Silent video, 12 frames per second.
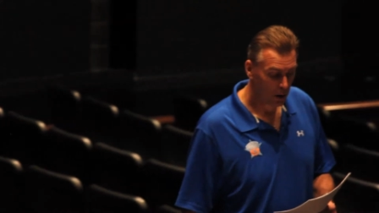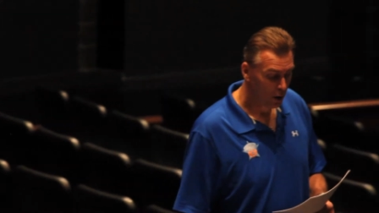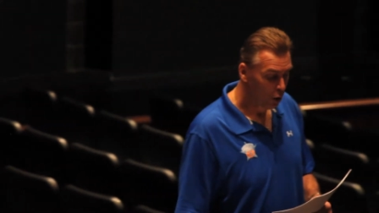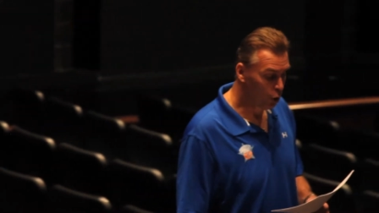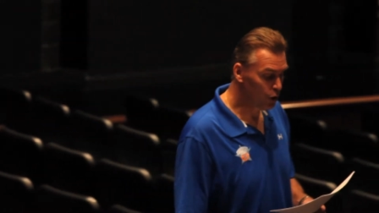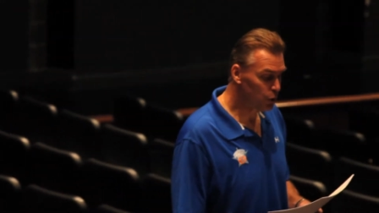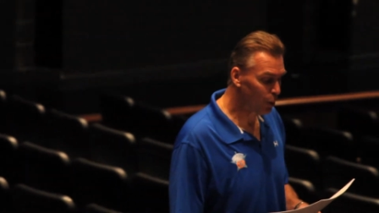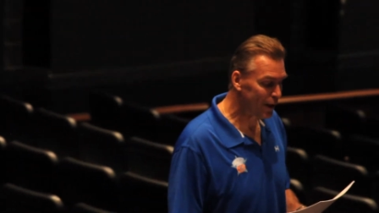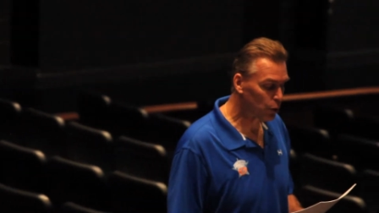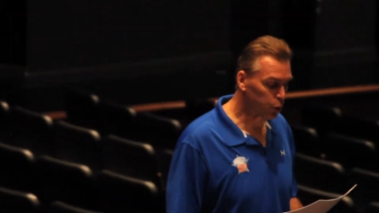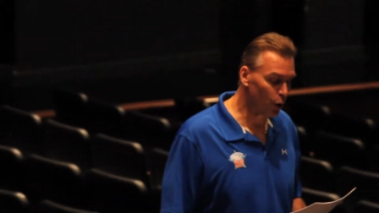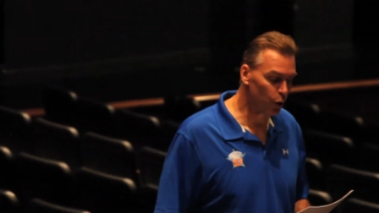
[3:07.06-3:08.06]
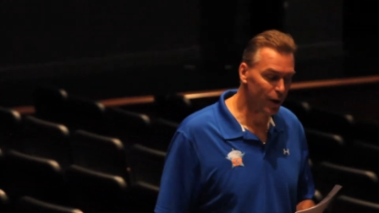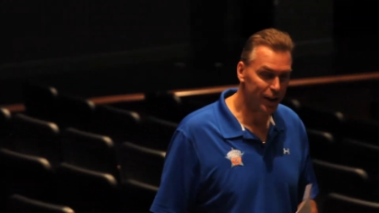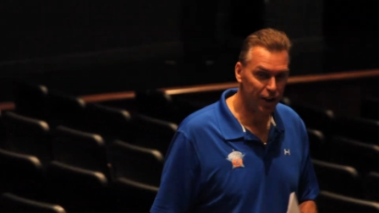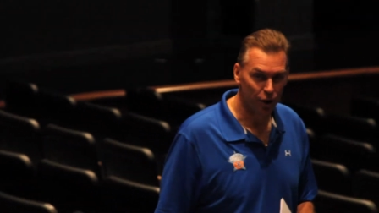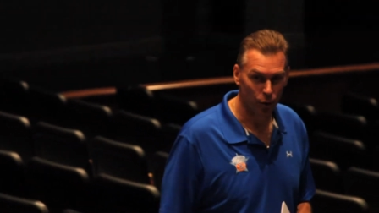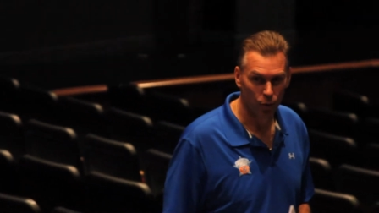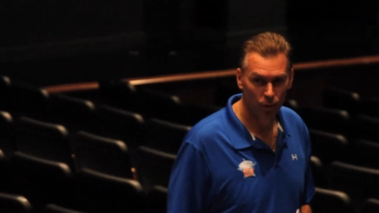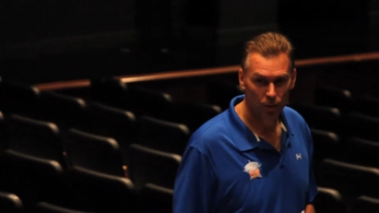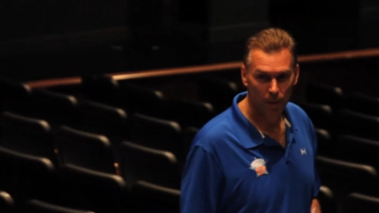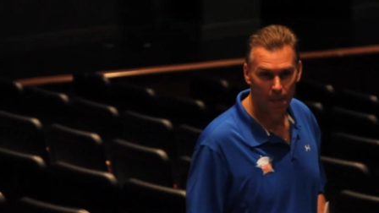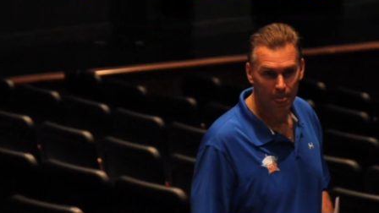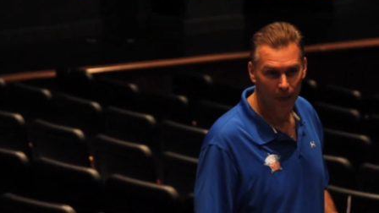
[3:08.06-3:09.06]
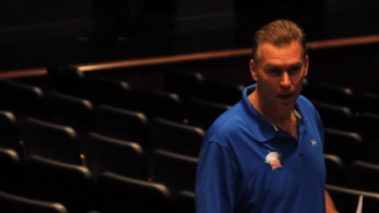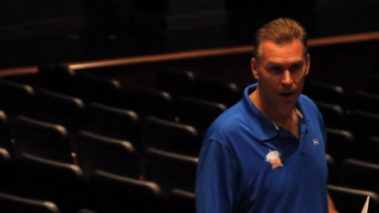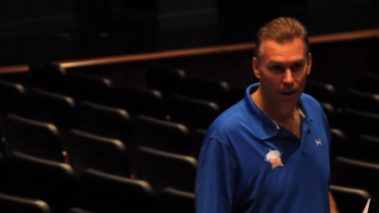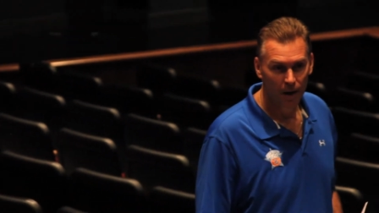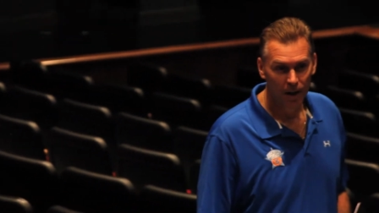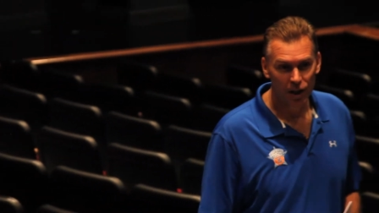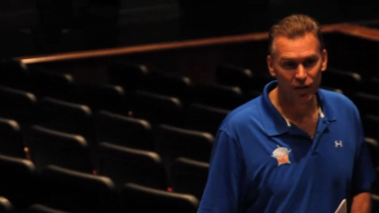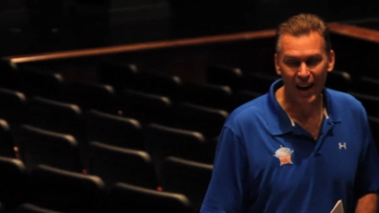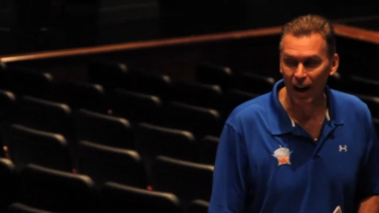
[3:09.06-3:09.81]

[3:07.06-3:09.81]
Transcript: Who's recruiting you? You've got